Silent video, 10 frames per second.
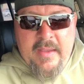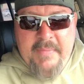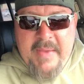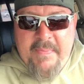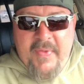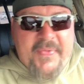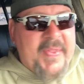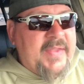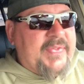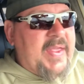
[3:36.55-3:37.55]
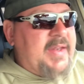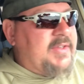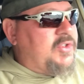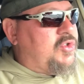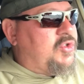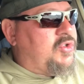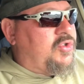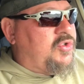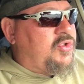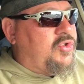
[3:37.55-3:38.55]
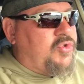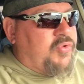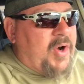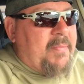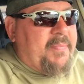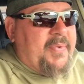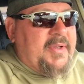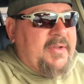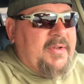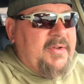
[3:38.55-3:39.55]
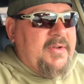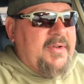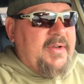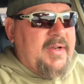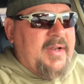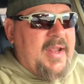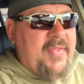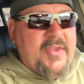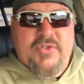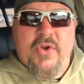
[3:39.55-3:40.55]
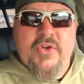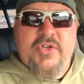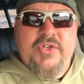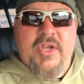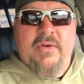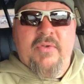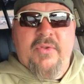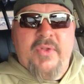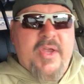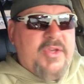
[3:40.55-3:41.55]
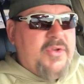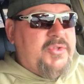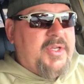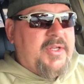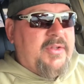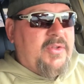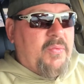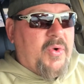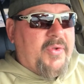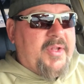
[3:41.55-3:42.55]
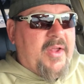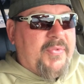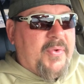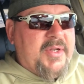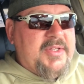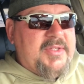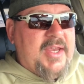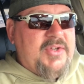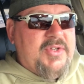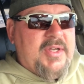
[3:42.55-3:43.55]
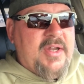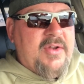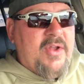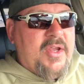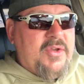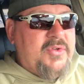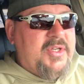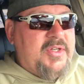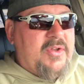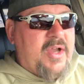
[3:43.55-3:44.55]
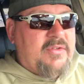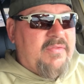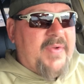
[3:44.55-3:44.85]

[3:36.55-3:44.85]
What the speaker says: People think that Trump and the Surgeon General not using the World Health Organization and not using Dr.